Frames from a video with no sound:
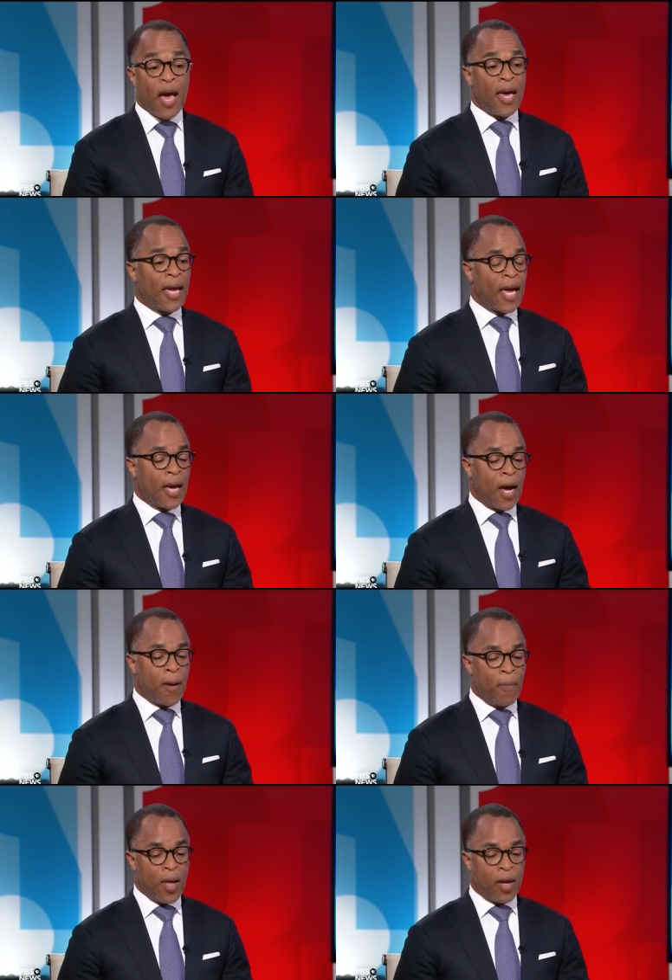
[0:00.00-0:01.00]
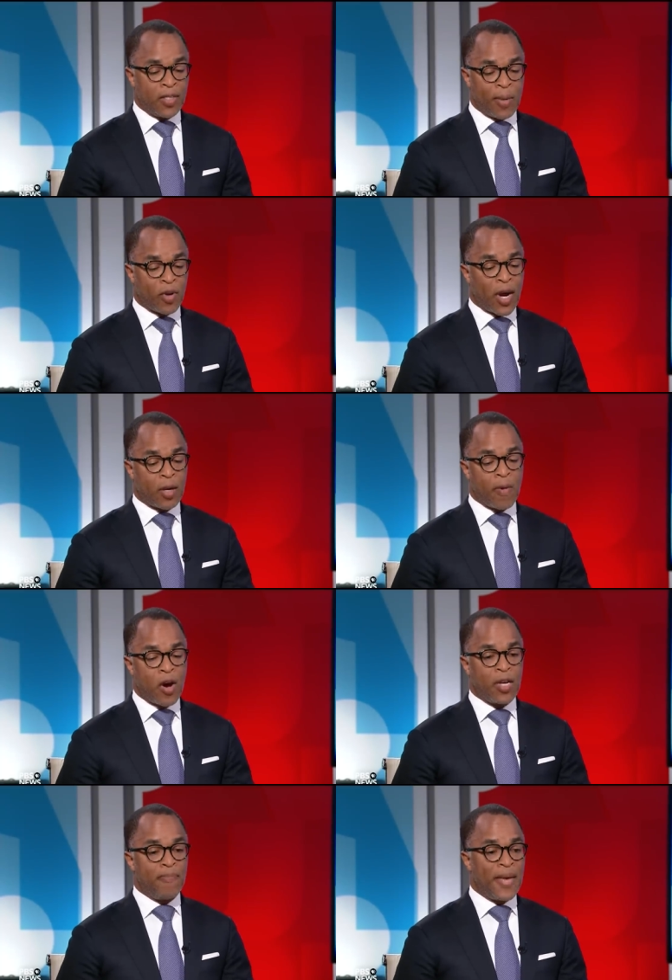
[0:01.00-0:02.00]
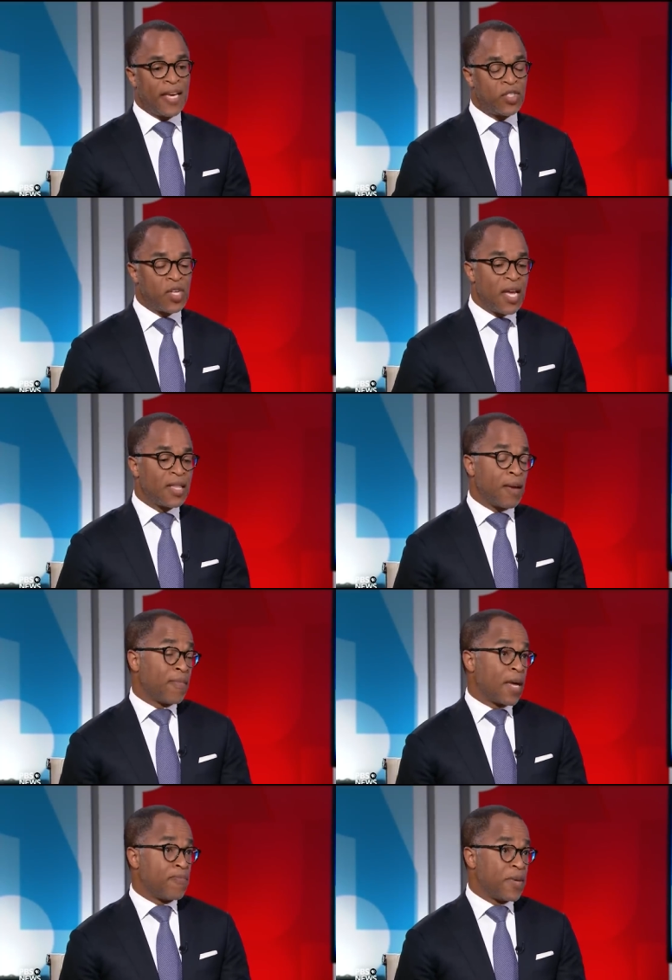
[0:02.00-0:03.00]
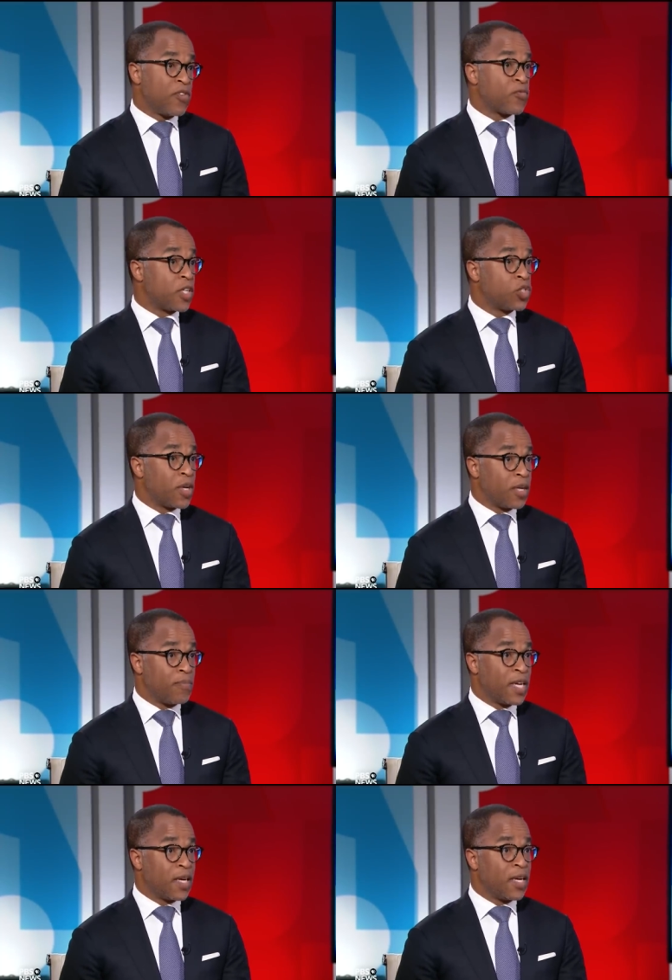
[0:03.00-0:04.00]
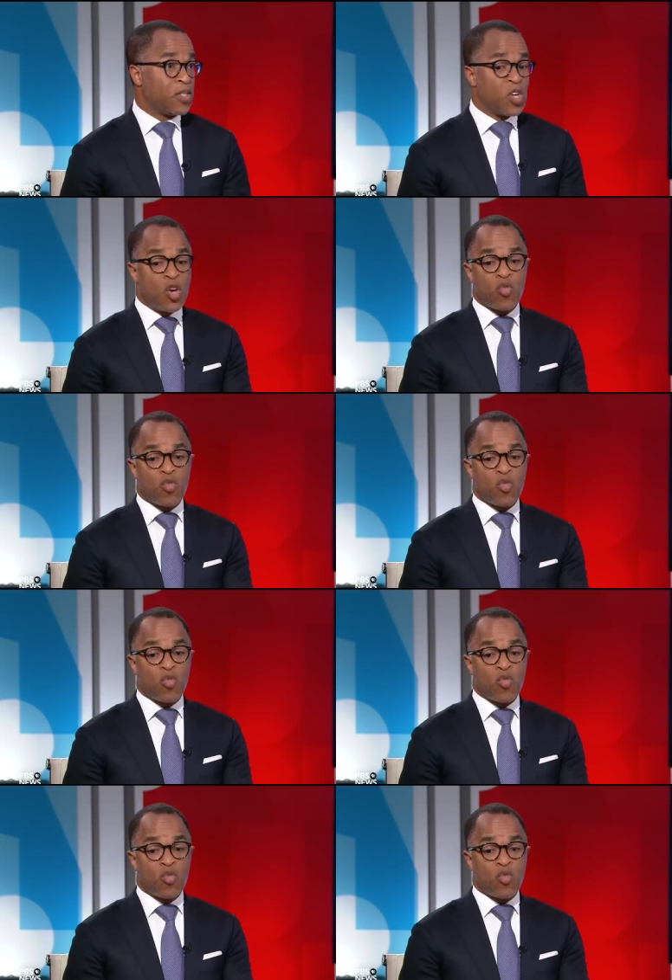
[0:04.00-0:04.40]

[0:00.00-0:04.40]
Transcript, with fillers: a, a, a Democratic Party base that might be frustrated because